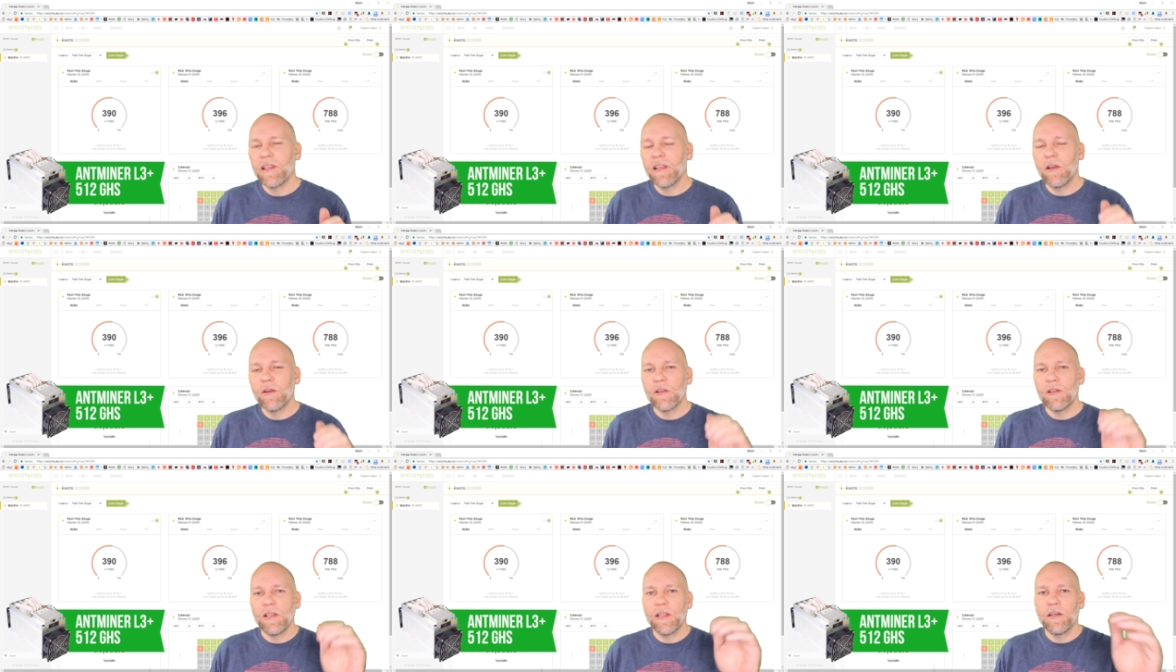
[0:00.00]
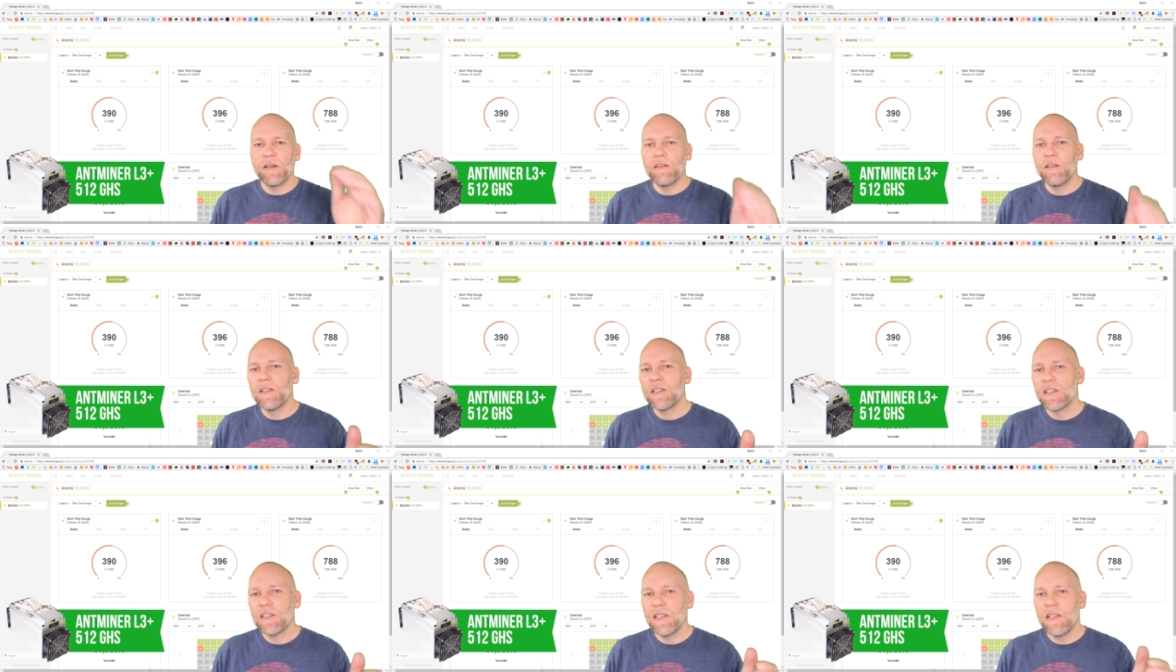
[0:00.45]
calculator
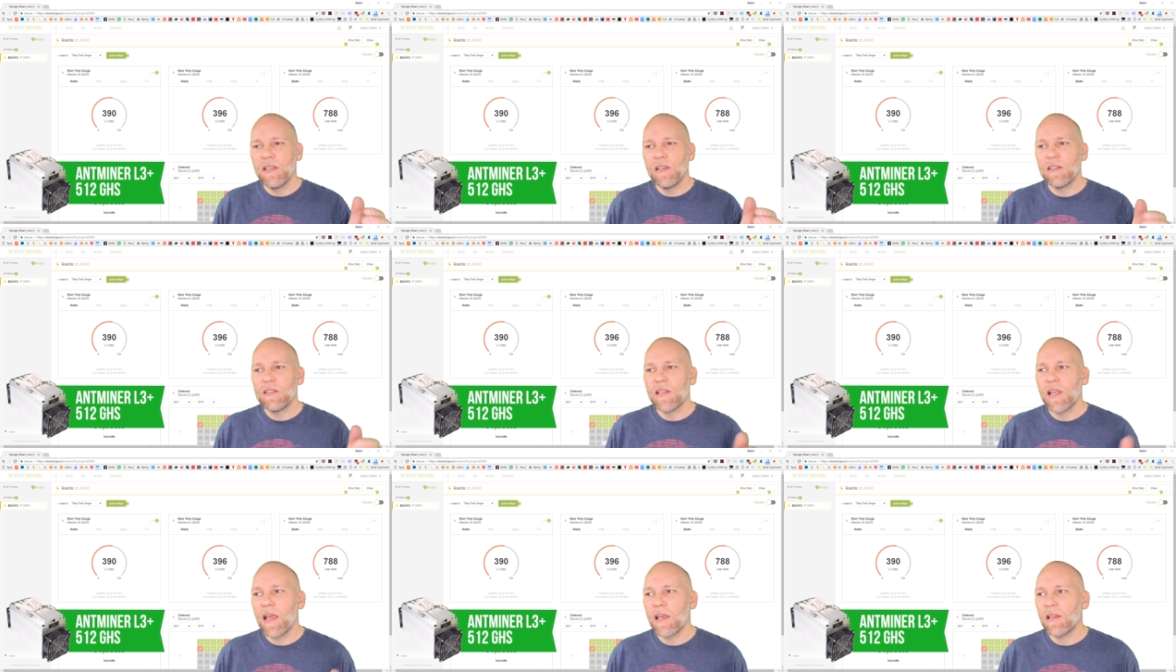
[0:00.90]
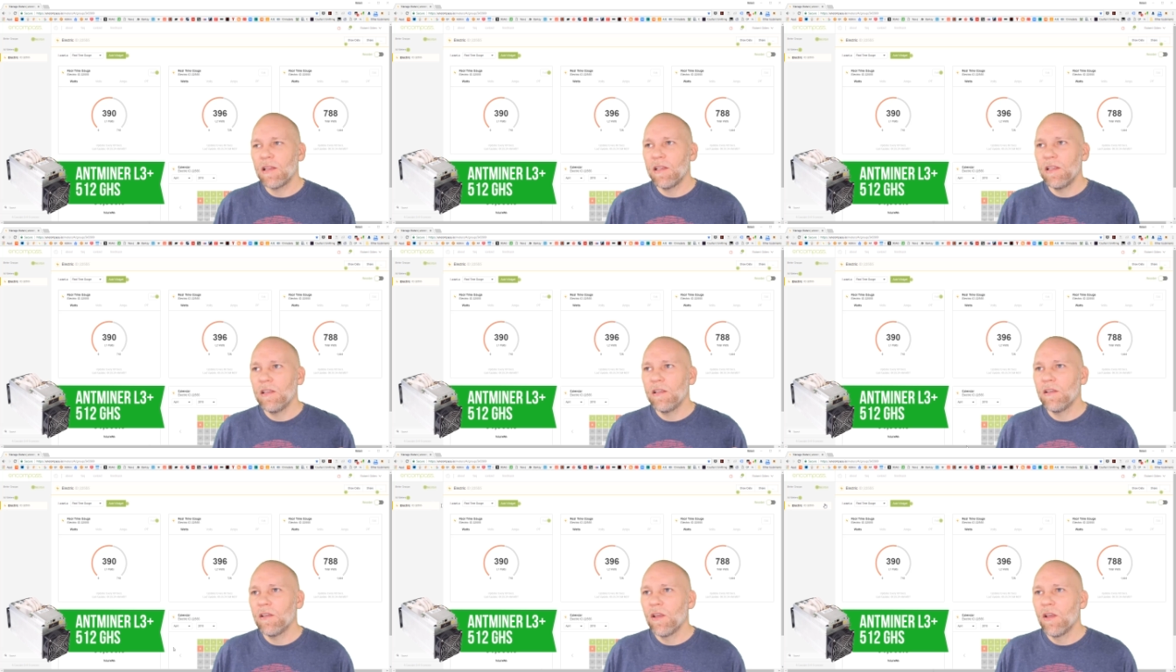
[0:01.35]
to see
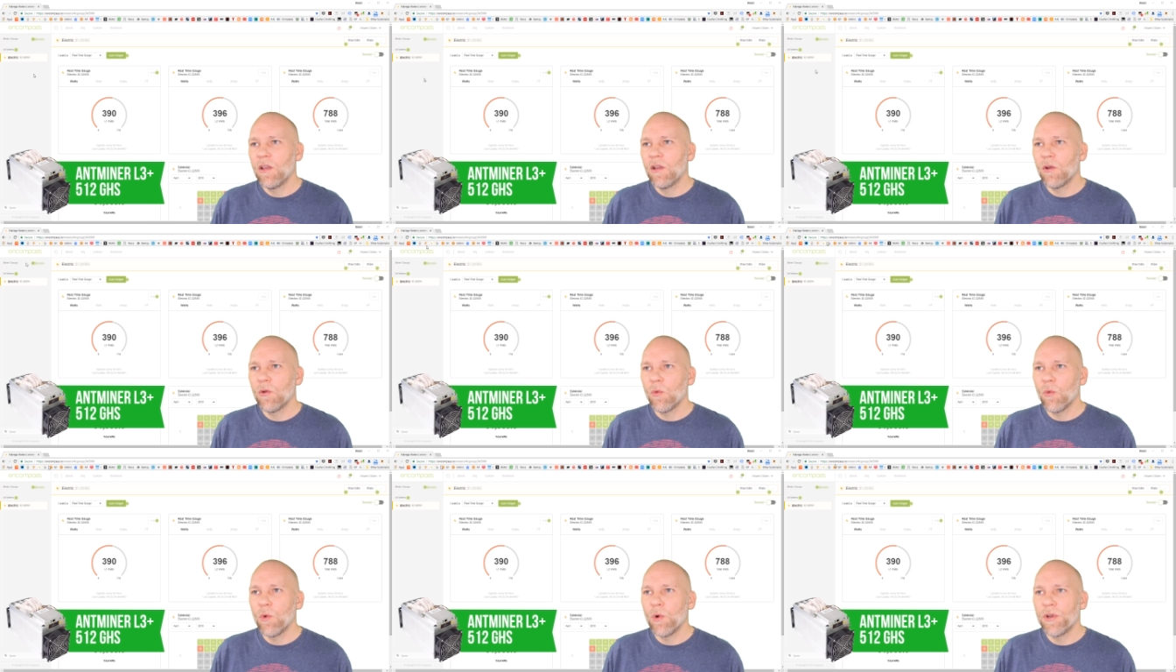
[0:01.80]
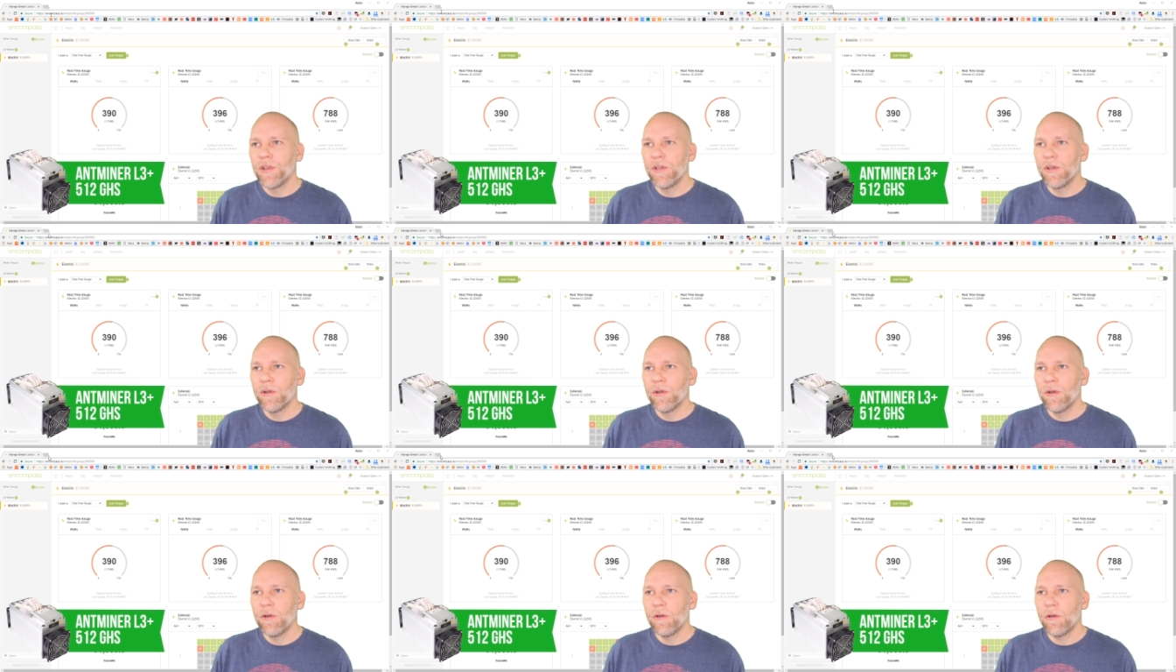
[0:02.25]
exactly where
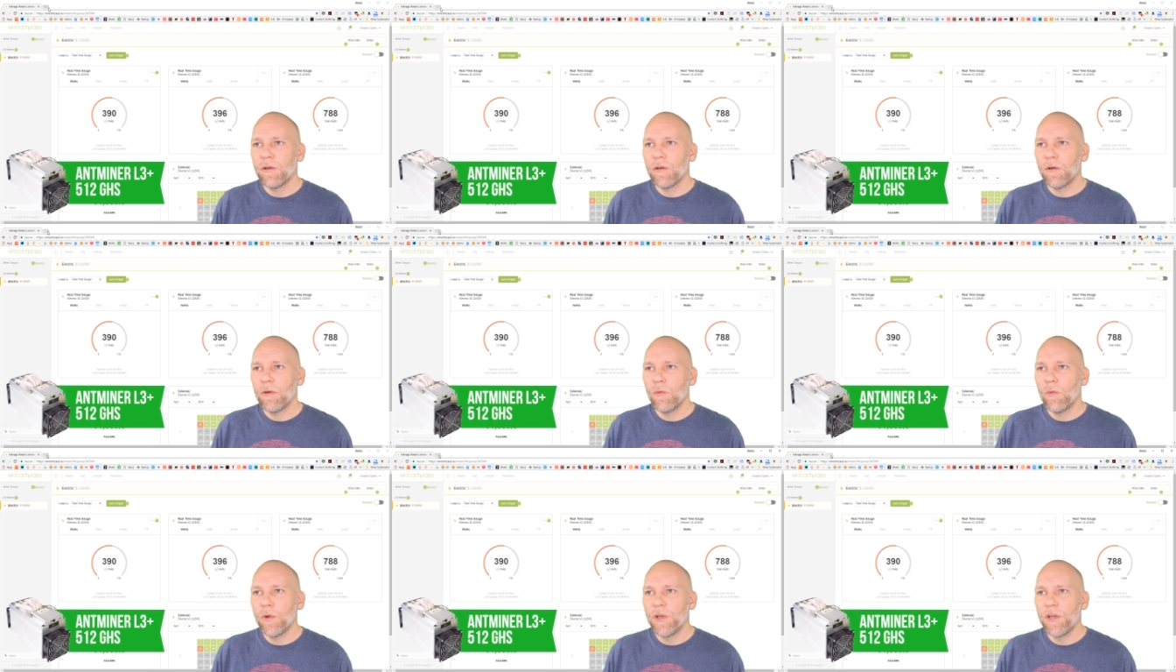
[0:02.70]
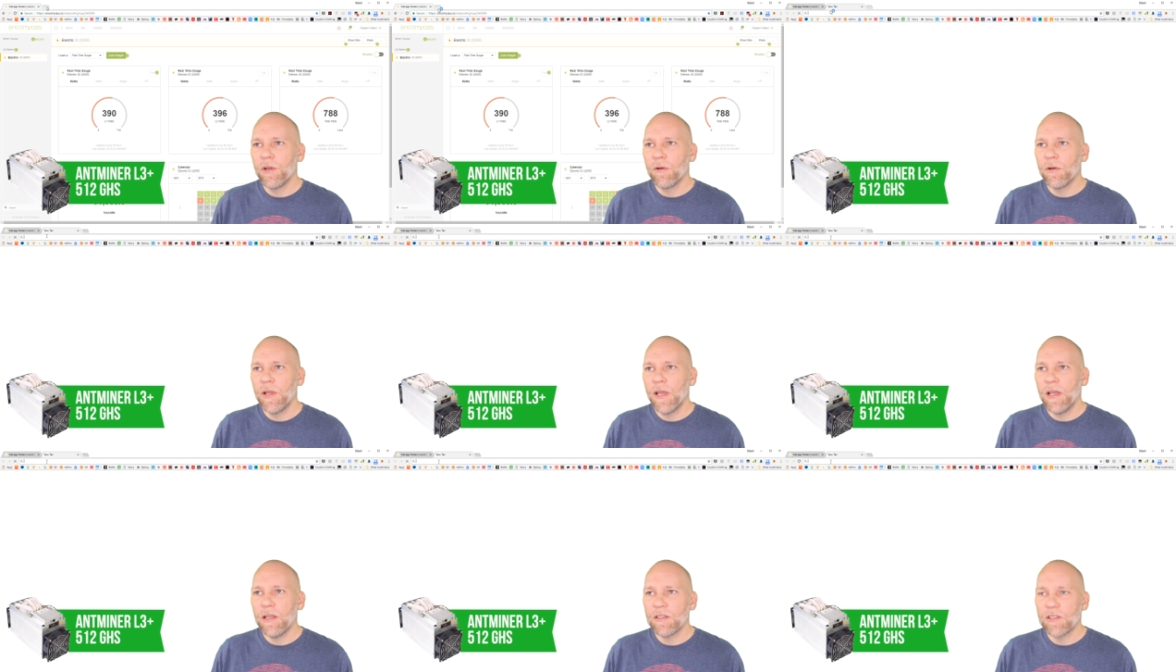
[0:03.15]
you're where
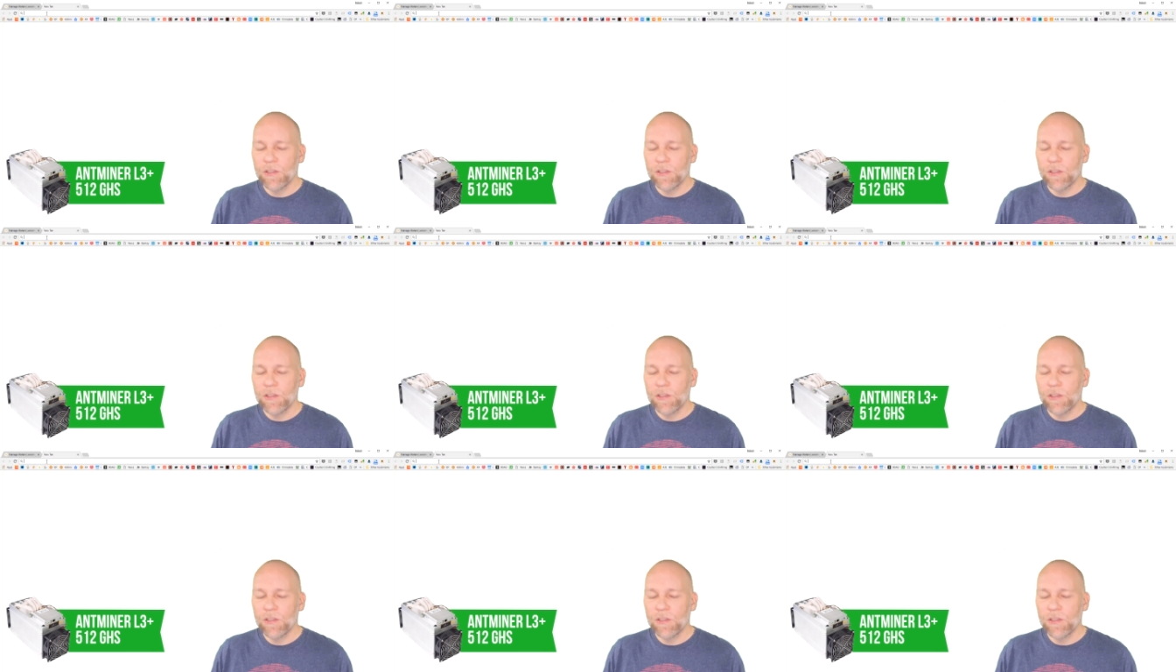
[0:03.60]
you're at.